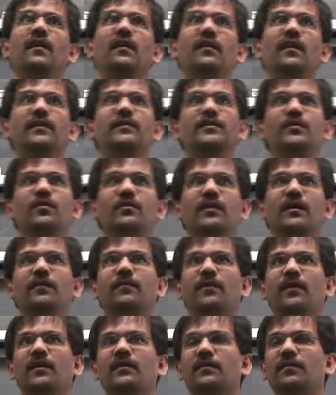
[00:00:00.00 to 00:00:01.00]
lets you
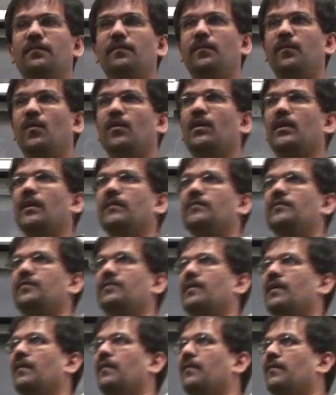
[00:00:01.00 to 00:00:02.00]
run programs
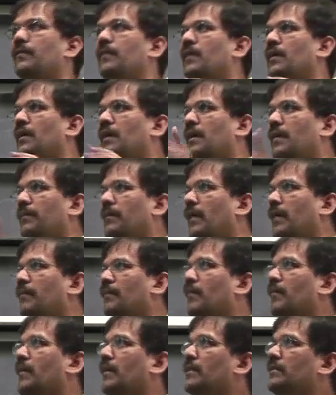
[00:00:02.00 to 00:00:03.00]
from
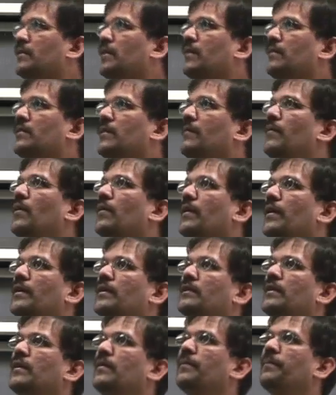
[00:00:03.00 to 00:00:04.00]
main memory at some
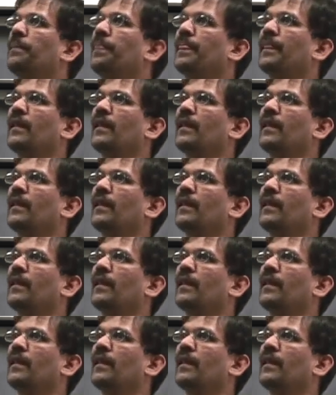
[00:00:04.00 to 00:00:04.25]
location,